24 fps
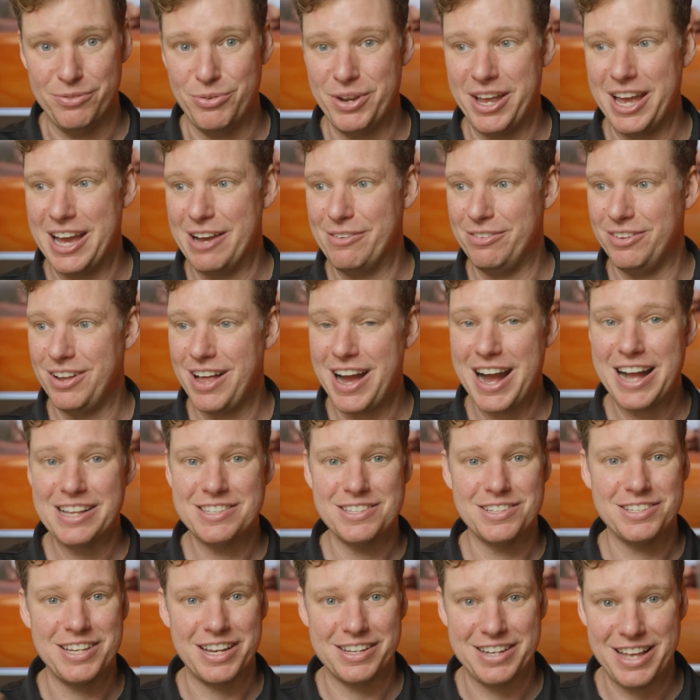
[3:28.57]
We have lots
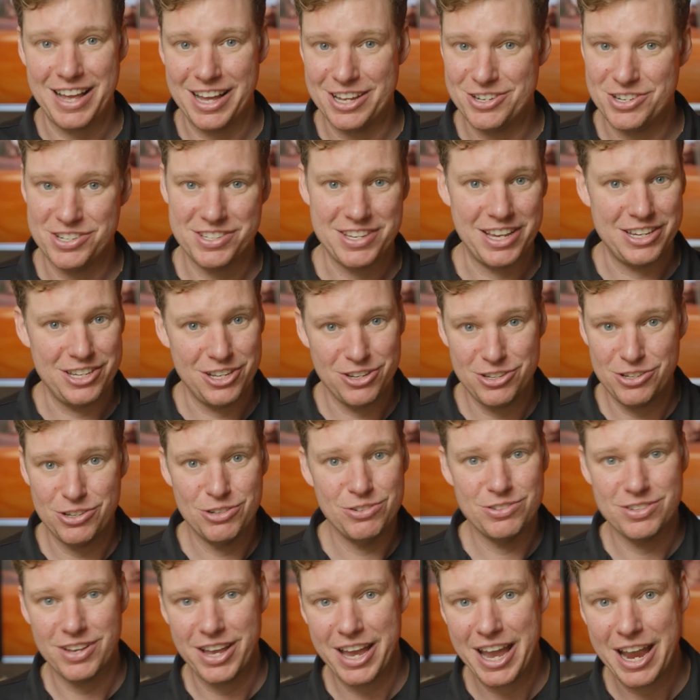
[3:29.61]
of technologies that you
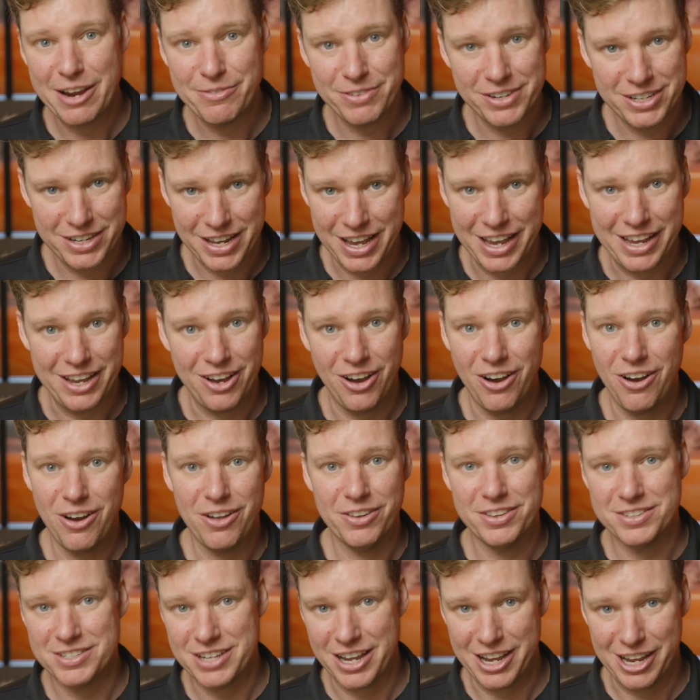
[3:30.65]
use every day,
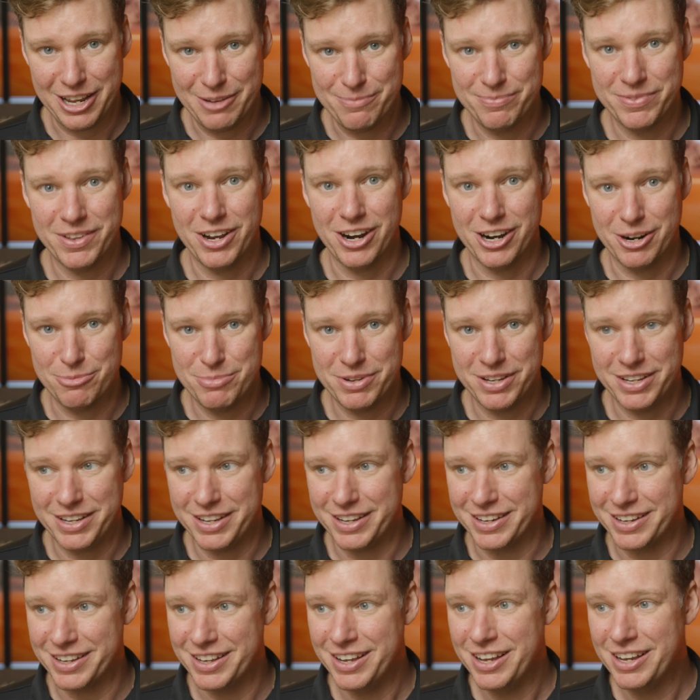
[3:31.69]
all the time, are
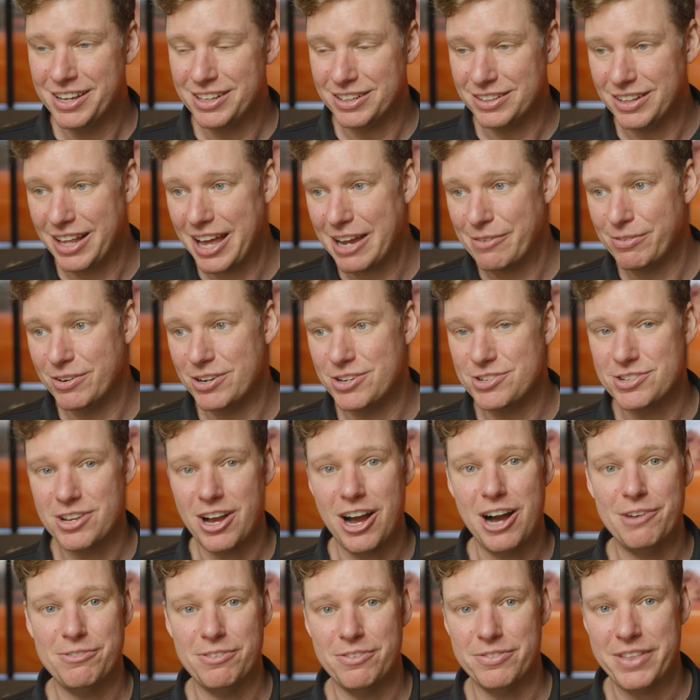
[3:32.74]
being leveraged
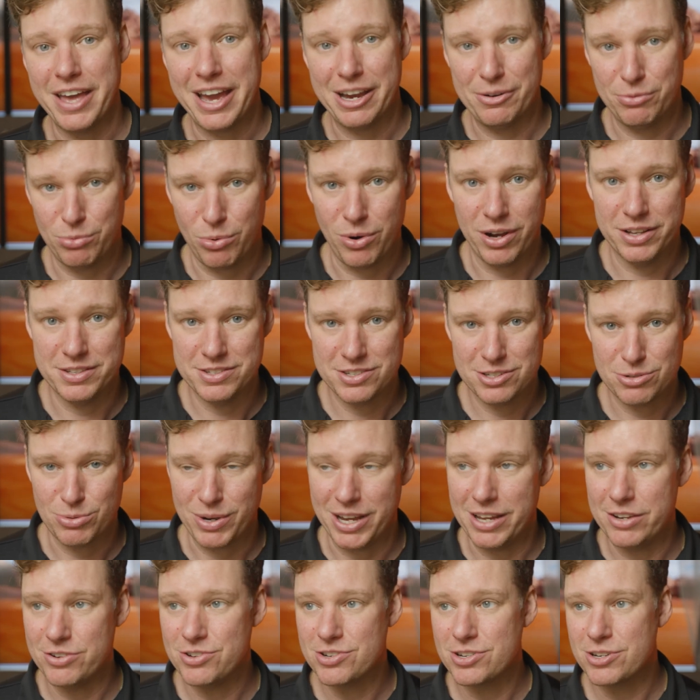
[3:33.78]
off of that one
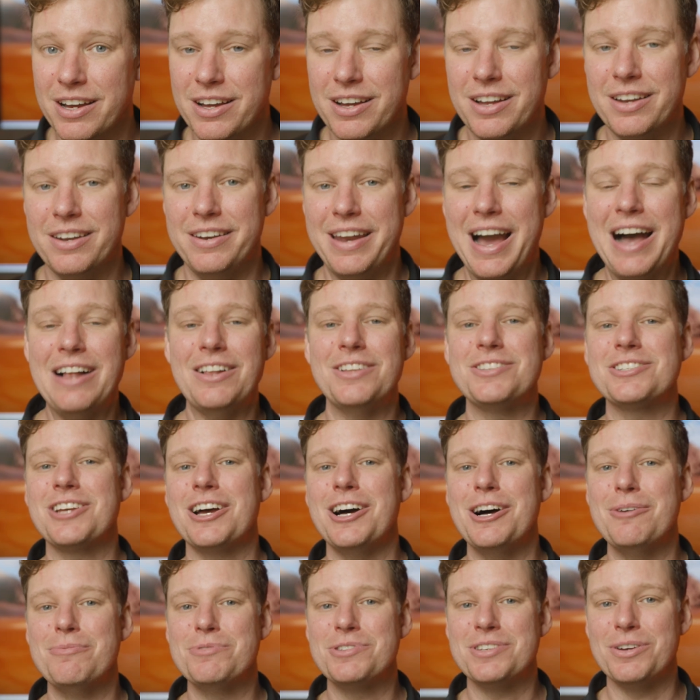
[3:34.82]
switch. Now let's
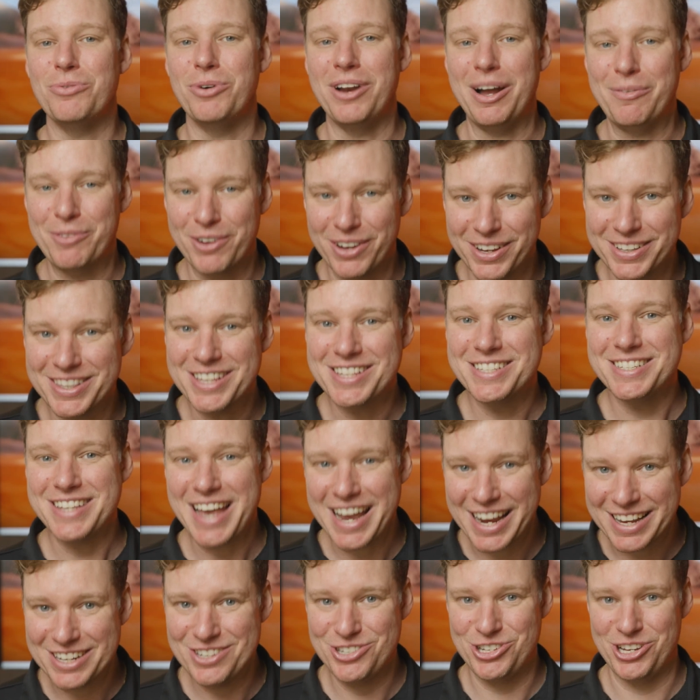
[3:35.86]
come to what I'm calling the
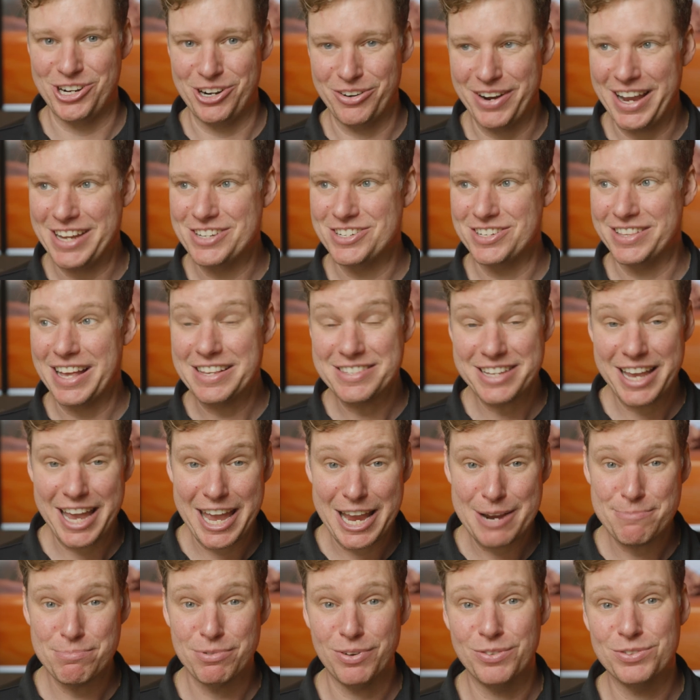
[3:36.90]
second generation. That's
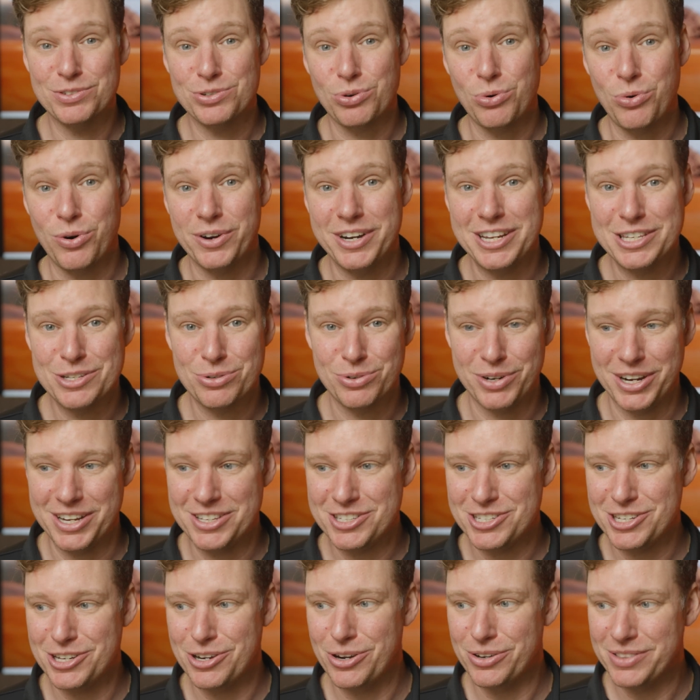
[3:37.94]
April of
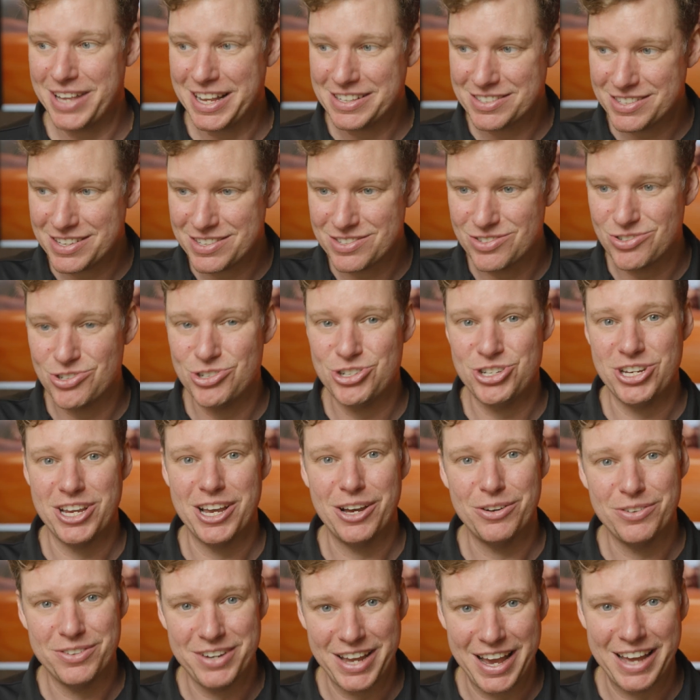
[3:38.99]
2022, and that's this
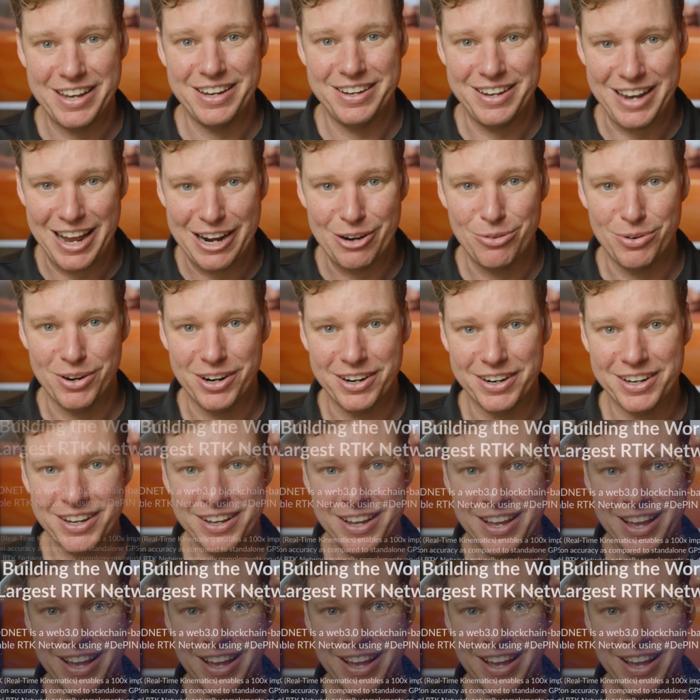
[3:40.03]
GeoNet network.